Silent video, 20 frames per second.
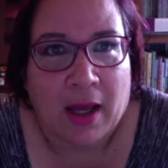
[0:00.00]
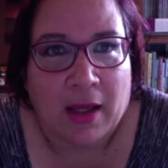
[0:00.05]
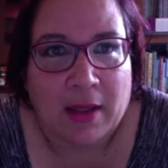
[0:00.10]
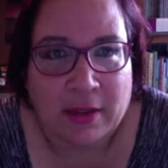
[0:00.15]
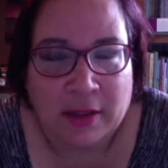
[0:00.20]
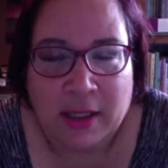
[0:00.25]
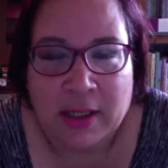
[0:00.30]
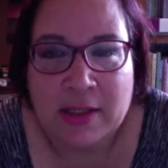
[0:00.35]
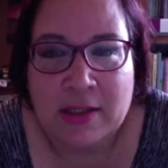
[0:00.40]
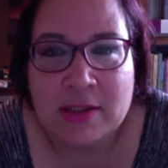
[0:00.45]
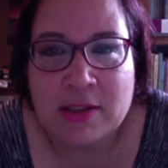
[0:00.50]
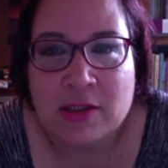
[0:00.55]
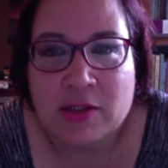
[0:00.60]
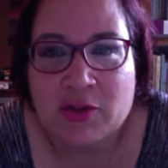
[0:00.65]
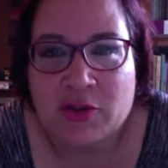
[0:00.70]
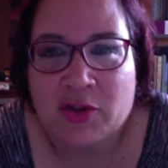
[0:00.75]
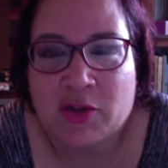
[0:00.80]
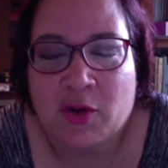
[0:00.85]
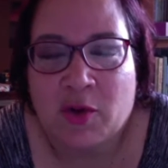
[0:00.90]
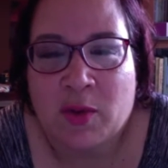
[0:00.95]
yes,
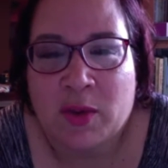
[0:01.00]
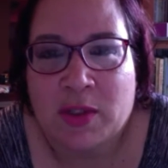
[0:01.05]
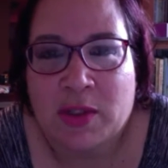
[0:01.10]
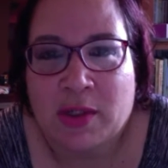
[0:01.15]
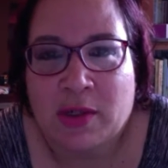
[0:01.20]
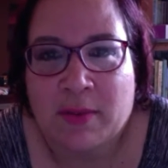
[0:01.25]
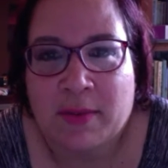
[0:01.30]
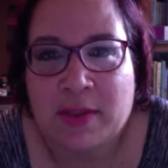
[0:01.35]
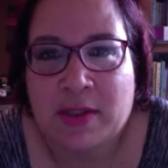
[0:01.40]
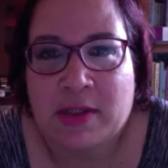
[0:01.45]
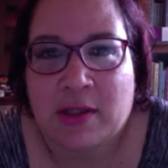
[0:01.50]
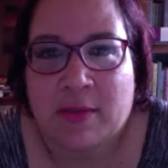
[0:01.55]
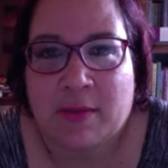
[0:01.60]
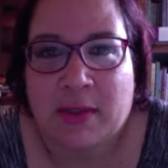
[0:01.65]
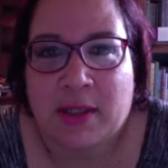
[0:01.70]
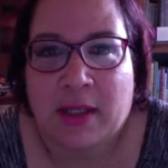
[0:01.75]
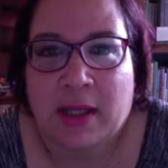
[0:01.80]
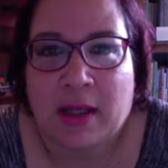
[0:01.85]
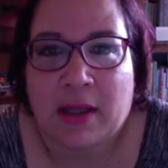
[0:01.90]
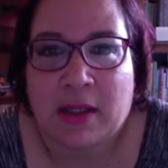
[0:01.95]
there's always going to be
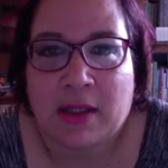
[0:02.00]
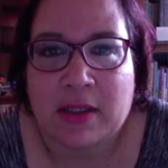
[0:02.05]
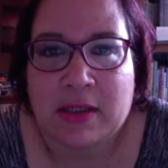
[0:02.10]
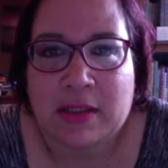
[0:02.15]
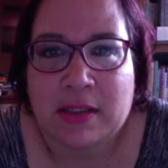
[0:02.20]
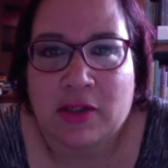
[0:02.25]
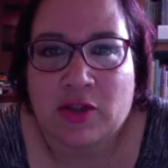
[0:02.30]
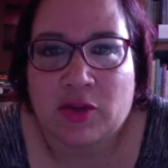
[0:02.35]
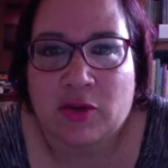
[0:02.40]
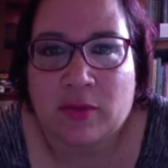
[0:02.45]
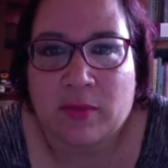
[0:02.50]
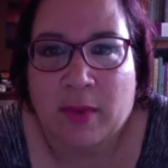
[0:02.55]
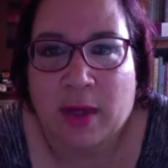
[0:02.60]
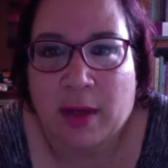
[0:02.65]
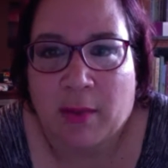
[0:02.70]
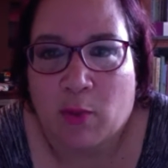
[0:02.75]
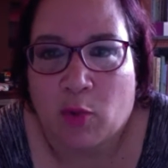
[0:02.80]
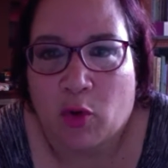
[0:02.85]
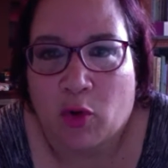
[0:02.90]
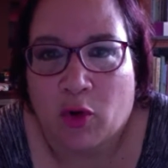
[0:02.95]
somebody that thinks they should
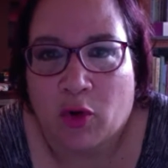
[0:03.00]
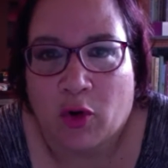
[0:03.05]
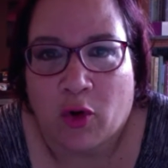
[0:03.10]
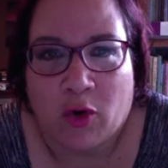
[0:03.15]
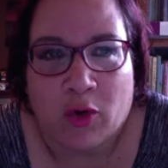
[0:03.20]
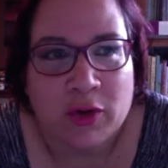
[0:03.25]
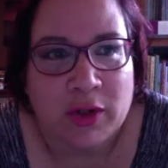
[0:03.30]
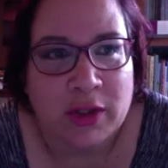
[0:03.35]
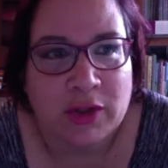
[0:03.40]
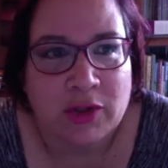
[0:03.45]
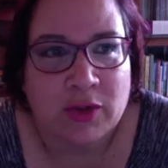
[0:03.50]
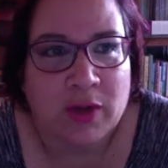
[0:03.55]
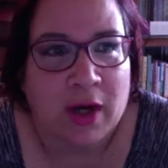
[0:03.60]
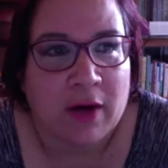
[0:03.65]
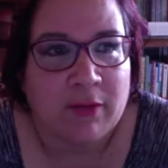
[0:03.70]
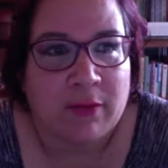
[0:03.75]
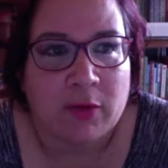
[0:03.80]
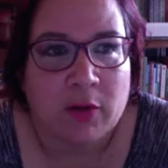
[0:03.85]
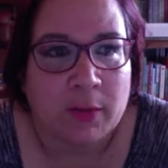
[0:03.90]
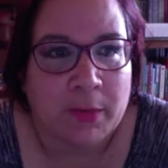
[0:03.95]
make more or they should
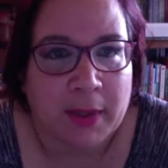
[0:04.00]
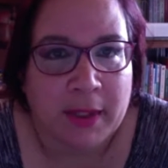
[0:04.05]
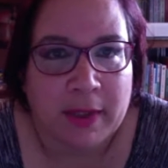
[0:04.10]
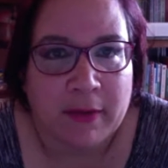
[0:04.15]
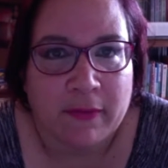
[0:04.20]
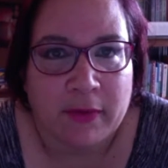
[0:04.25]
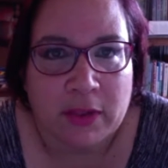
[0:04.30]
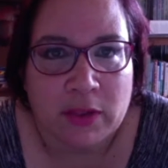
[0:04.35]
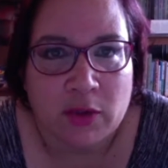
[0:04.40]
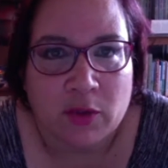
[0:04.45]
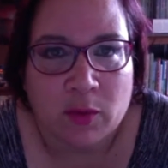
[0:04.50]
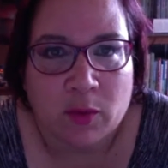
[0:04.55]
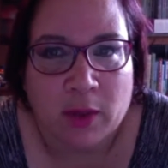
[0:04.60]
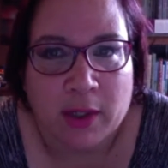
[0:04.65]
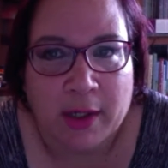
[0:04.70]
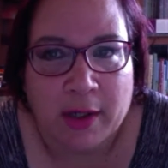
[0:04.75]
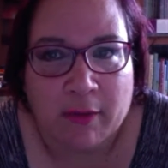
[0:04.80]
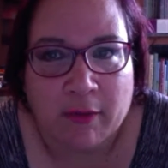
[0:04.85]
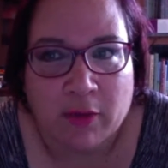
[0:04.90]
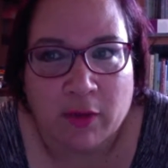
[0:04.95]
have more benefits or
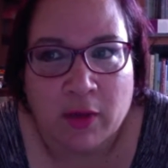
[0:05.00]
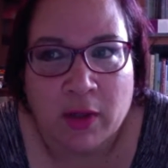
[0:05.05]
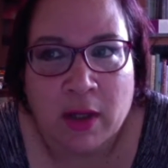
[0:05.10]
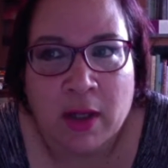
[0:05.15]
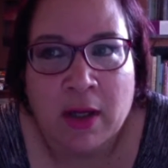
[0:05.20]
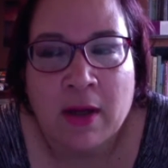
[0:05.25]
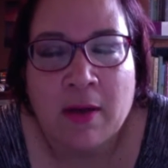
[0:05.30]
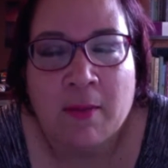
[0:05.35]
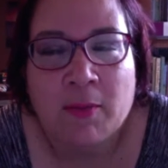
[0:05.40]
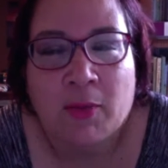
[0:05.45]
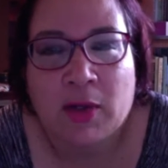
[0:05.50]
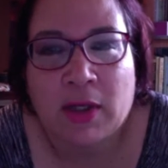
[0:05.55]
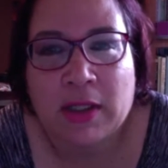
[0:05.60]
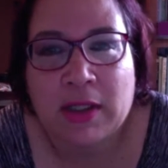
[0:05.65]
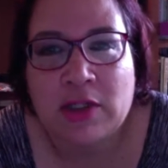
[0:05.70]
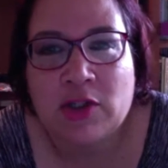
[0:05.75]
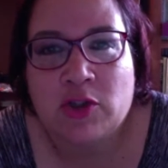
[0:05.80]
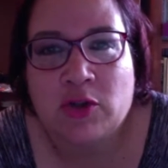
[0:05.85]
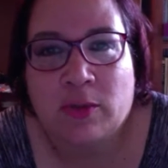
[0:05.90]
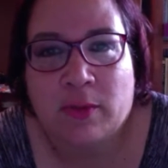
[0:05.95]
whatever. But at
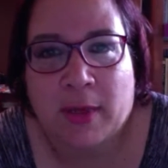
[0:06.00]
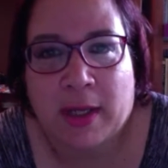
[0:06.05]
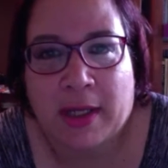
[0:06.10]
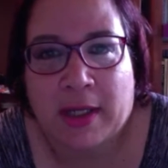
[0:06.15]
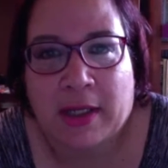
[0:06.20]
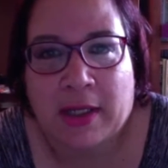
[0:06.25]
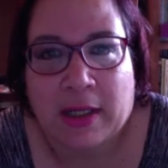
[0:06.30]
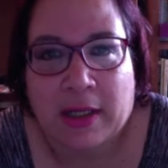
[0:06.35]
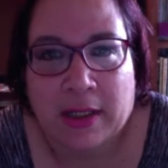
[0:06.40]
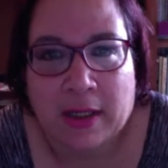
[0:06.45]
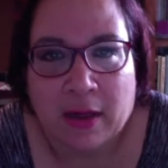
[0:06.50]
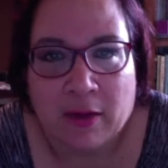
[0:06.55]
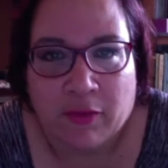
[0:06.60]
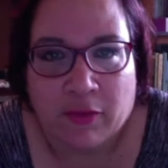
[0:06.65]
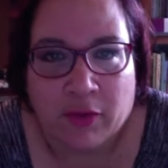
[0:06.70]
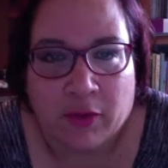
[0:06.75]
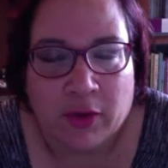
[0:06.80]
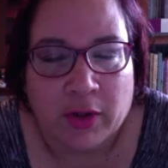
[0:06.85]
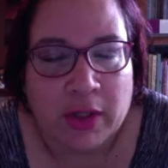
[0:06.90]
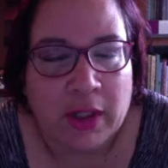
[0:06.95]
least you're making an
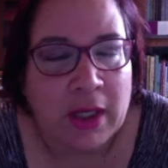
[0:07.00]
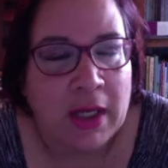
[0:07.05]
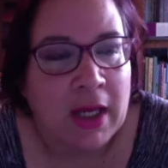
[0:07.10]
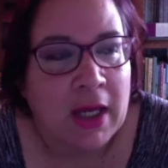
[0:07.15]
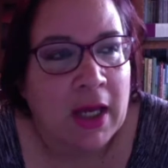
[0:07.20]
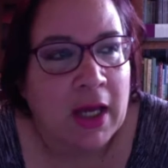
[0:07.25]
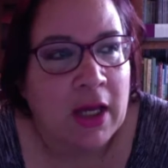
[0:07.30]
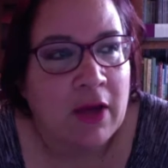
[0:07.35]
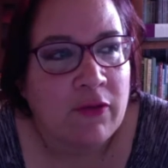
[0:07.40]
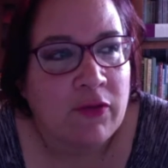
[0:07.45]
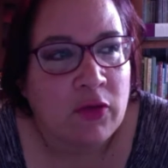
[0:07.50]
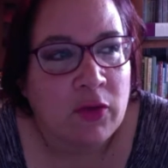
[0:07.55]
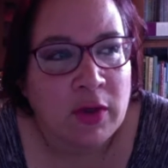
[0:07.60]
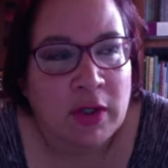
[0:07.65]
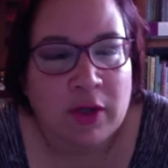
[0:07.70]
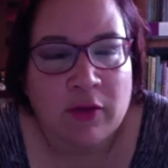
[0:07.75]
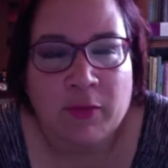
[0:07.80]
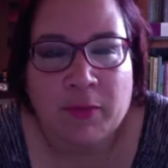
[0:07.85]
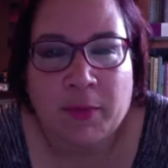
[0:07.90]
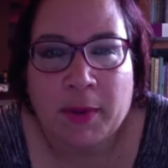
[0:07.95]
effort. If you
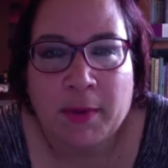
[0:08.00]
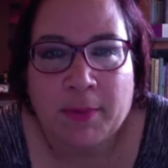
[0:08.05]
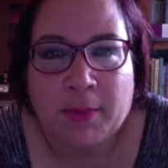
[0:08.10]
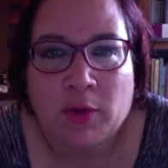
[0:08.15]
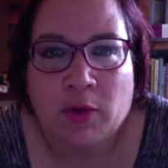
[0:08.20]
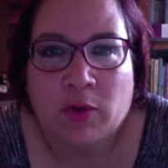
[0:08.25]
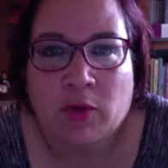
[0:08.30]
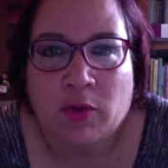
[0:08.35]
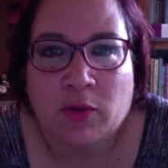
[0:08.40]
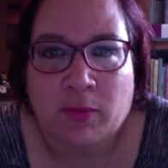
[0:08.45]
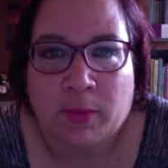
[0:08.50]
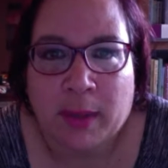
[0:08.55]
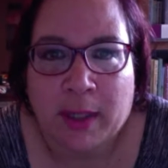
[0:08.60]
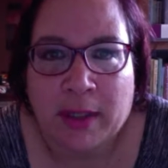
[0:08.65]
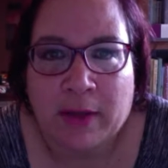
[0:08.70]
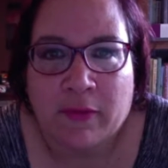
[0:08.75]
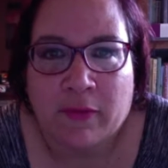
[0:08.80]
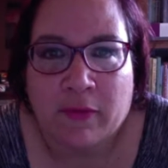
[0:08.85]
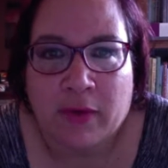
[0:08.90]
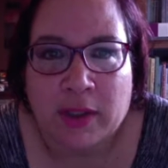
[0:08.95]
give people good
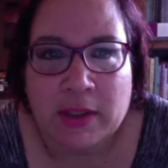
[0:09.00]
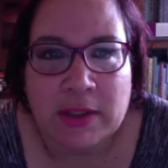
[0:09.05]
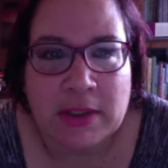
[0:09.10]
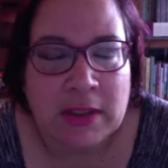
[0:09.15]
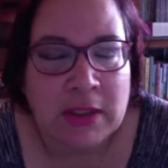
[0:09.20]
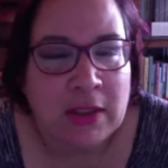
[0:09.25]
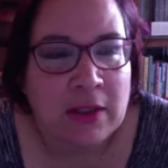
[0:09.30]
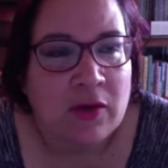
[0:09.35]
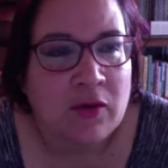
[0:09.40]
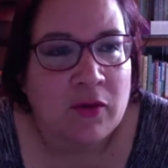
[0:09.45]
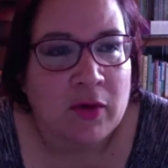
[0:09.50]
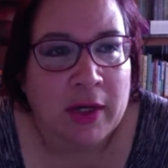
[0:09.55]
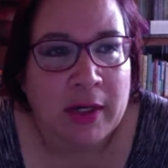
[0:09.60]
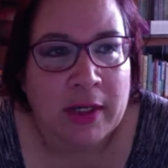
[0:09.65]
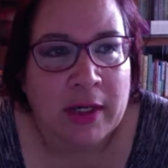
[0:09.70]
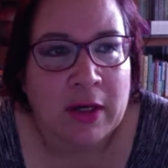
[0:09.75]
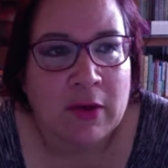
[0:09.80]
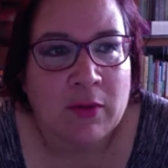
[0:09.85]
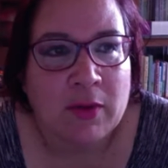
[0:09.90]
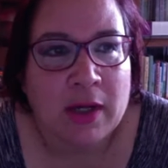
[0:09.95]
benefits, right
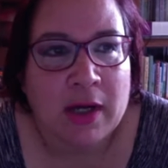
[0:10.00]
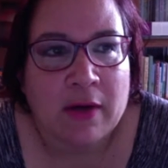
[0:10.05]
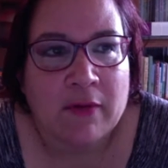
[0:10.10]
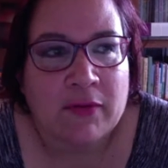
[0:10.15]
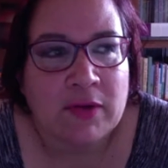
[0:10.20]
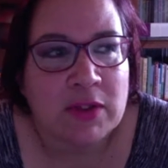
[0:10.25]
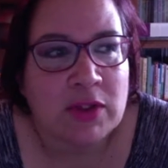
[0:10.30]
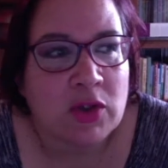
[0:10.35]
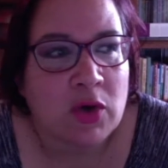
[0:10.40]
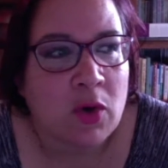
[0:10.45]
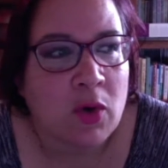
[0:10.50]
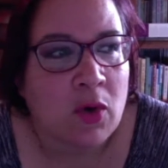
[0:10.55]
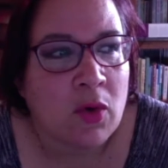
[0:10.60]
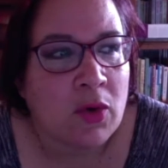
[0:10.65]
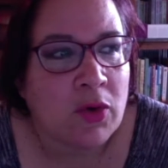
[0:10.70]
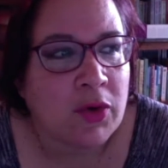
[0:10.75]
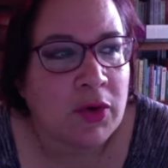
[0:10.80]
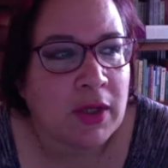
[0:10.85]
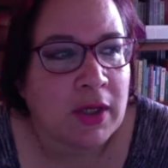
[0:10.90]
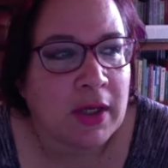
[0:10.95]
now we have this
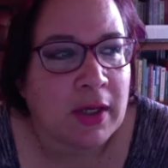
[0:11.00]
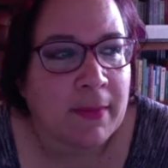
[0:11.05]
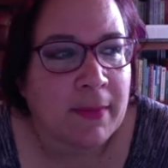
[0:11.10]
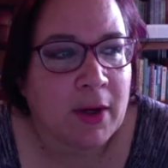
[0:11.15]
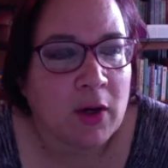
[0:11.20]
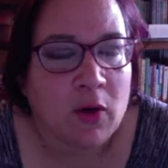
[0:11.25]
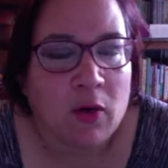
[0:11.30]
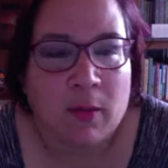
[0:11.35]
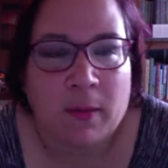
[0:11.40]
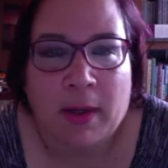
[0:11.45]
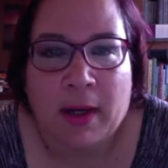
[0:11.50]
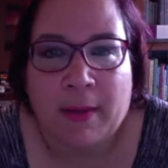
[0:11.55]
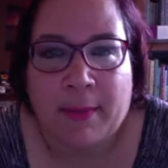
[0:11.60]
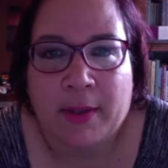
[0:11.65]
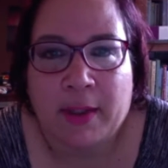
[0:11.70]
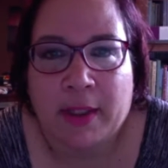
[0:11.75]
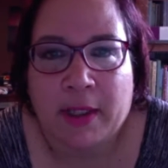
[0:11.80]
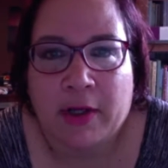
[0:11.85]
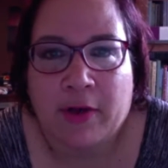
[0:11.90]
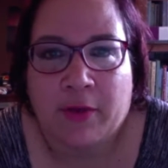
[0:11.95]
whole thing about
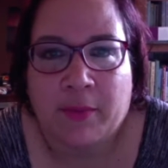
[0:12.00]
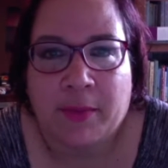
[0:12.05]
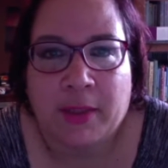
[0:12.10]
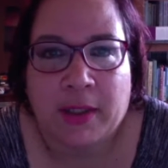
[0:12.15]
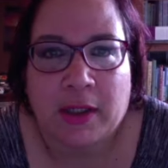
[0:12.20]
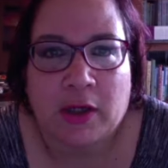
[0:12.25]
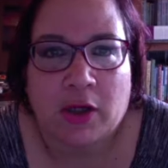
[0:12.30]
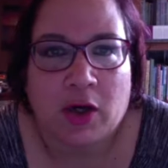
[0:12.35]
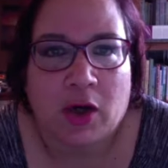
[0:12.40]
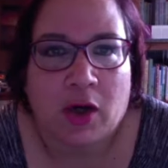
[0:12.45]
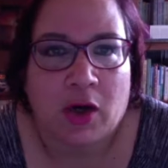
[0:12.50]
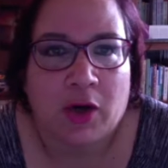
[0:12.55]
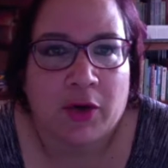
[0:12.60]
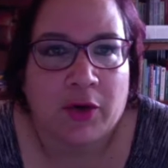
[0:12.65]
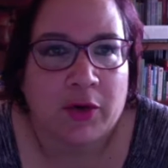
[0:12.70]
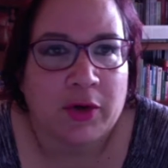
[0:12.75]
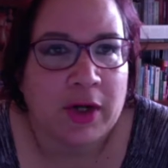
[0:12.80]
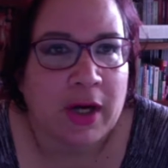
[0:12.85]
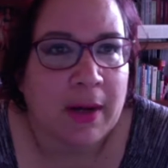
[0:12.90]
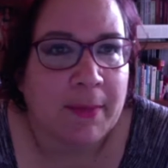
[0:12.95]
Obamacare being gone
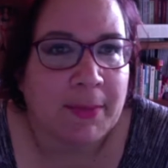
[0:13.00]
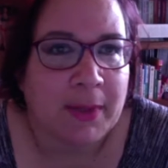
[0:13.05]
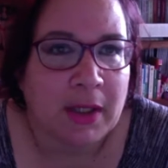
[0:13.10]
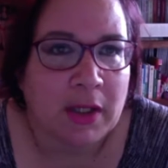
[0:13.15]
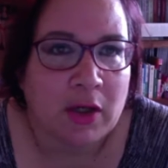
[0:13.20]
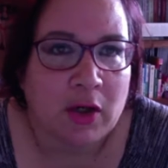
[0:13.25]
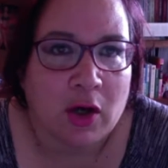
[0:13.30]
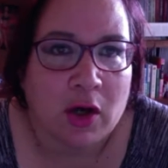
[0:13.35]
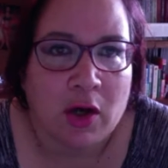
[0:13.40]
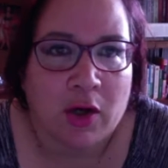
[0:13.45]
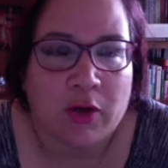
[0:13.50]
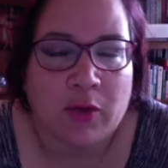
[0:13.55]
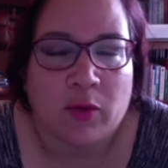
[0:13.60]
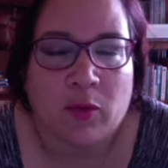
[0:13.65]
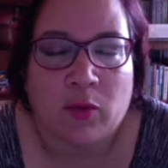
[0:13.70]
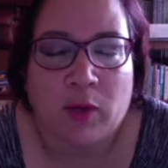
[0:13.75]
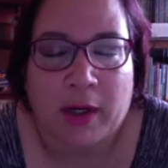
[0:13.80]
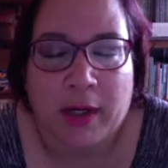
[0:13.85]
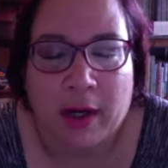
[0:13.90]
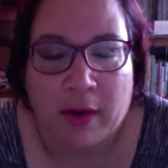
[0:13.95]
or not being gone or
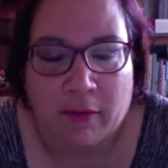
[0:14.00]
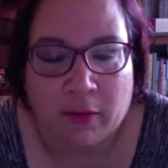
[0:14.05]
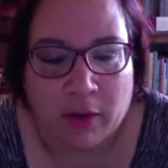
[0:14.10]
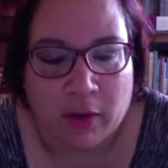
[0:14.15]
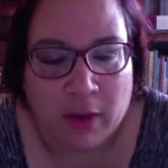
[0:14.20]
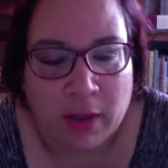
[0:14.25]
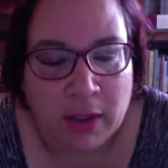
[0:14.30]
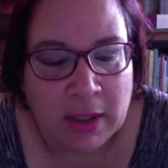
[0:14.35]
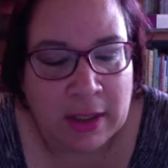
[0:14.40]
whatever.